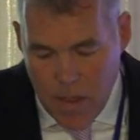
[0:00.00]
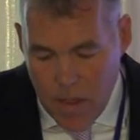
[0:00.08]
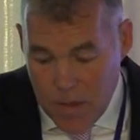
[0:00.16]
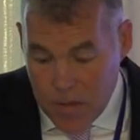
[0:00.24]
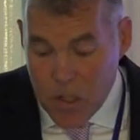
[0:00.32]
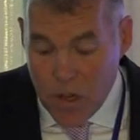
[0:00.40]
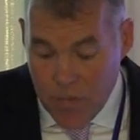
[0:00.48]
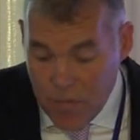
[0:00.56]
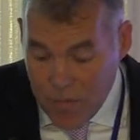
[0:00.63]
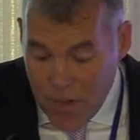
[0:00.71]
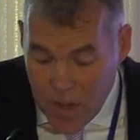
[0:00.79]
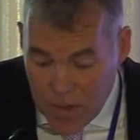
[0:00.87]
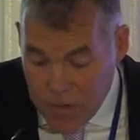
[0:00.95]
Uh, sorry,
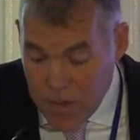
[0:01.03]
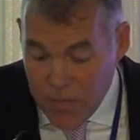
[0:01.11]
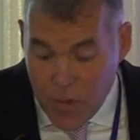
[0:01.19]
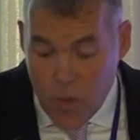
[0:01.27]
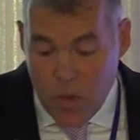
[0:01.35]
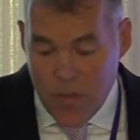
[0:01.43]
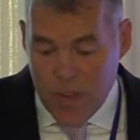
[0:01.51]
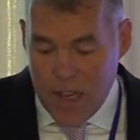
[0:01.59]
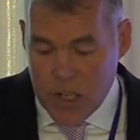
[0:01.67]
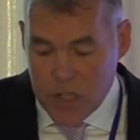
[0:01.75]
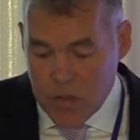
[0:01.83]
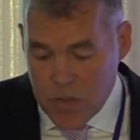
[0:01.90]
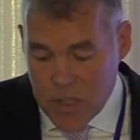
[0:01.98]
relatively few of the
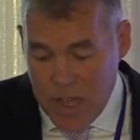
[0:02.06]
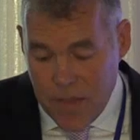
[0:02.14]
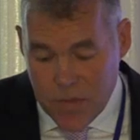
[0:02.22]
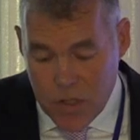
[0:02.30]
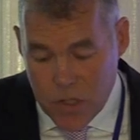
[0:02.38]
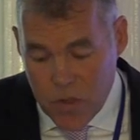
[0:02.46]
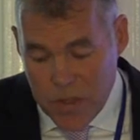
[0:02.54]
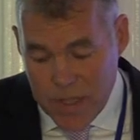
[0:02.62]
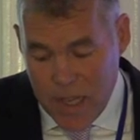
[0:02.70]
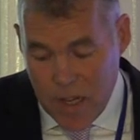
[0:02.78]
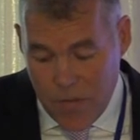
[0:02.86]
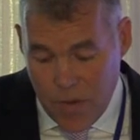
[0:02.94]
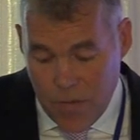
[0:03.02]
nationals left to join the
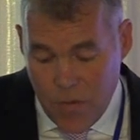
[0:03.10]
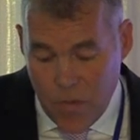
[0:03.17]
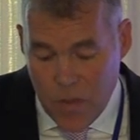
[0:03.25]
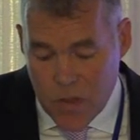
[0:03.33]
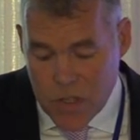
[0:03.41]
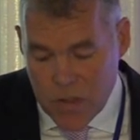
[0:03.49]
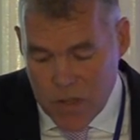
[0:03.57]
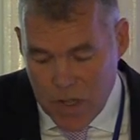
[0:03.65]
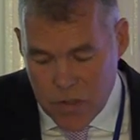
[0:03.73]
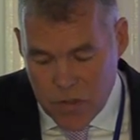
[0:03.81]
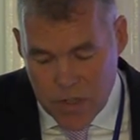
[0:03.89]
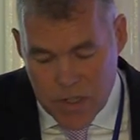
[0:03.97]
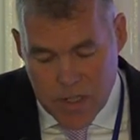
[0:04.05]
caliphate from those two
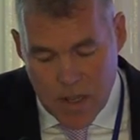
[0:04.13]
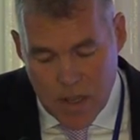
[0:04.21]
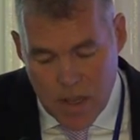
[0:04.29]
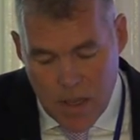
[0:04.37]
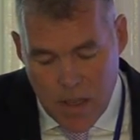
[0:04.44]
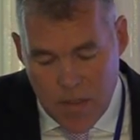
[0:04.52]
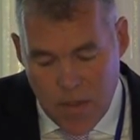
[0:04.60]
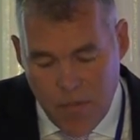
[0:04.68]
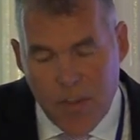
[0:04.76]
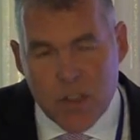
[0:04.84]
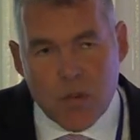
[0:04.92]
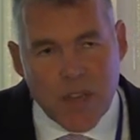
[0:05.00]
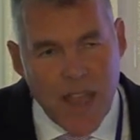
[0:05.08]
countries, the
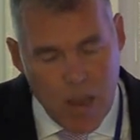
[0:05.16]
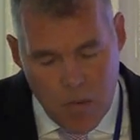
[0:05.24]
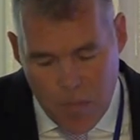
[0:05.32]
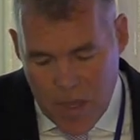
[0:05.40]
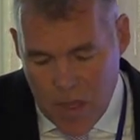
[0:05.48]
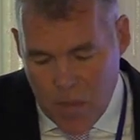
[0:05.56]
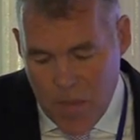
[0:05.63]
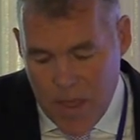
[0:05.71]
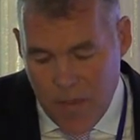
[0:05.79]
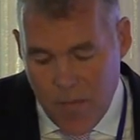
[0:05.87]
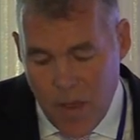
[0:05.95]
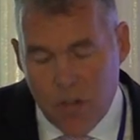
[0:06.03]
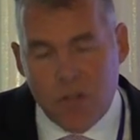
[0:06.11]
official count being a
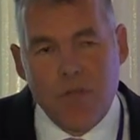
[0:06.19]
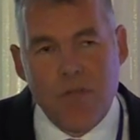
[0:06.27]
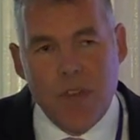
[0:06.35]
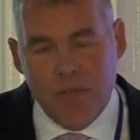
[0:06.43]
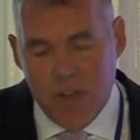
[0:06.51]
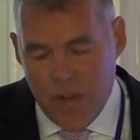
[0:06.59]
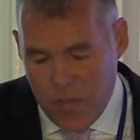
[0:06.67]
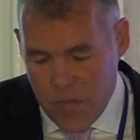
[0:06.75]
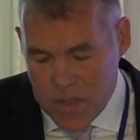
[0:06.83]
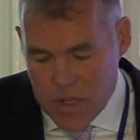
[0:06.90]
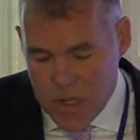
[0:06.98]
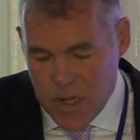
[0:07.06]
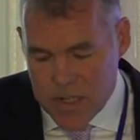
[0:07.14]
mere one hundred fifty from
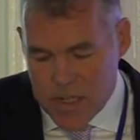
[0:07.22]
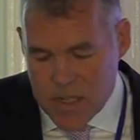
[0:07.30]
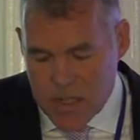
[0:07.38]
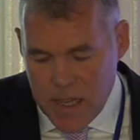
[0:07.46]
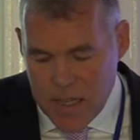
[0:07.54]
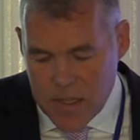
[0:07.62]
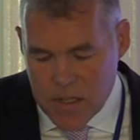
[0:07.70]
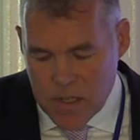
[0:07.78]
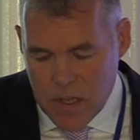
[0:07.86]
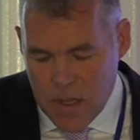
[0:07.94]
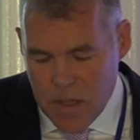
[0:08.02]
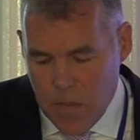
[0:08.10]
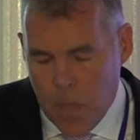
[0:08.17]
the United States
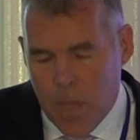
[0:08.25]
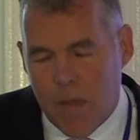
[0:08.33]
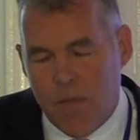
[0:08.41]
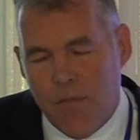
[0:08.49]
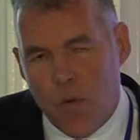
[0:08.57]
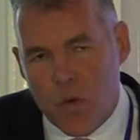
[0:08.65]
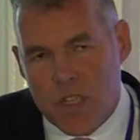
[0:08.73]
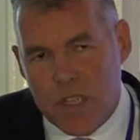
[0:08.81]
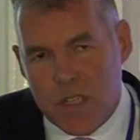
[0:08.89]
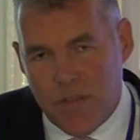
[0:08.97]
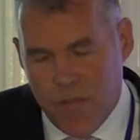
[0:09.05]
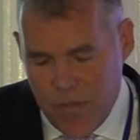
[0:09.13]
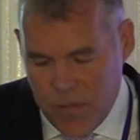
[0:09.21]
and forty
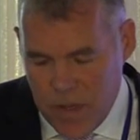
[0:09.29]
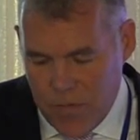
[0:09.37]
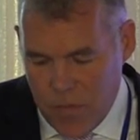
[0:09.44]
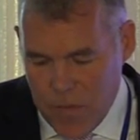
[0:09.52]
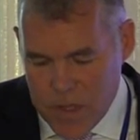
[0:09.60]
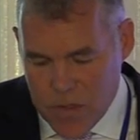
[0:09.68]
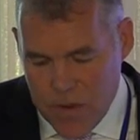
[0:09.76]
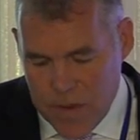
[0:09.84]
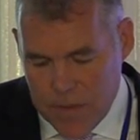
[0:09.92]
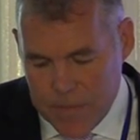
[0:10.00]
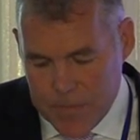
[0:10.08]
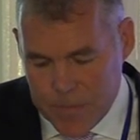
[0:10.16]
to fifty from Israel.